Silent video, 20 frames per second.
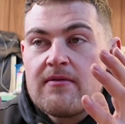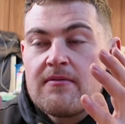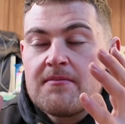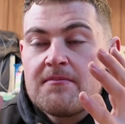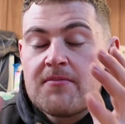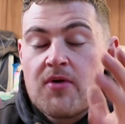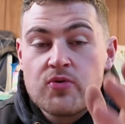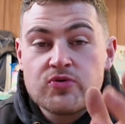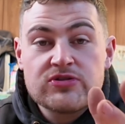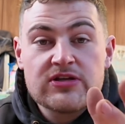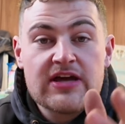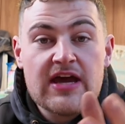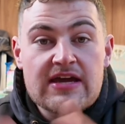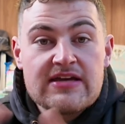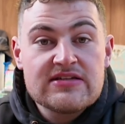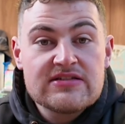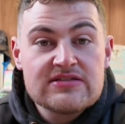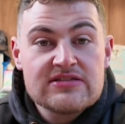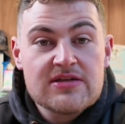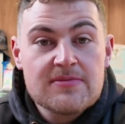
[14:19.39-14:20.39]
motor
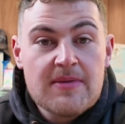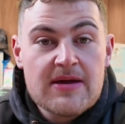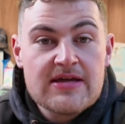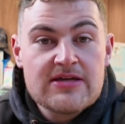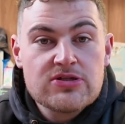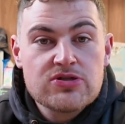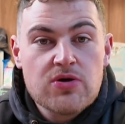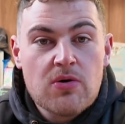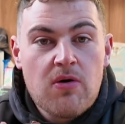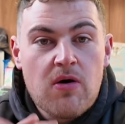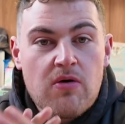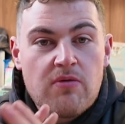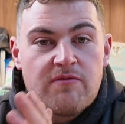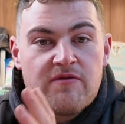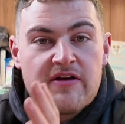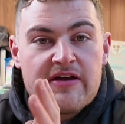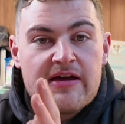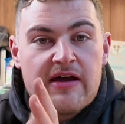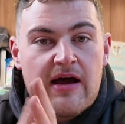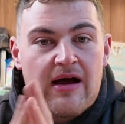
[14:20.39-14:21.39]
casing to make, so
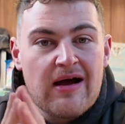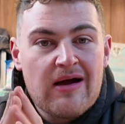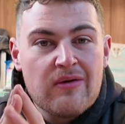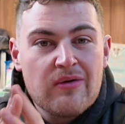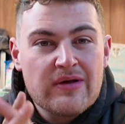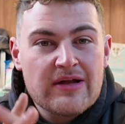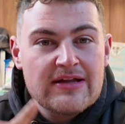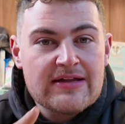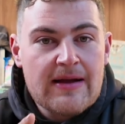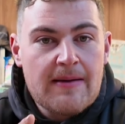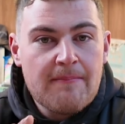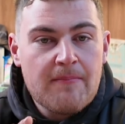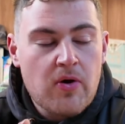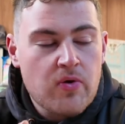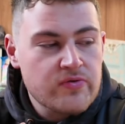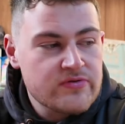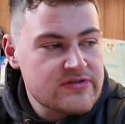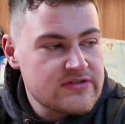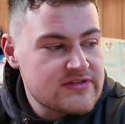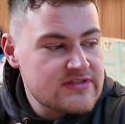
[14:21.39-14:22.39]
hopefully we'll get that
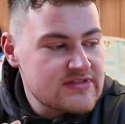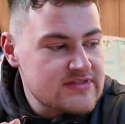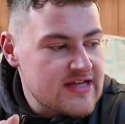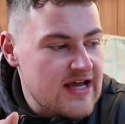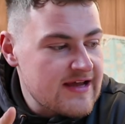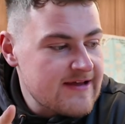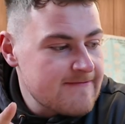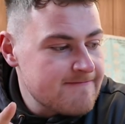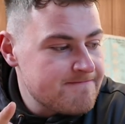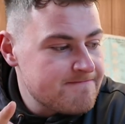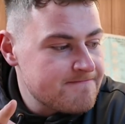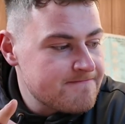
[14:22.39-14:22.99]
moulded today.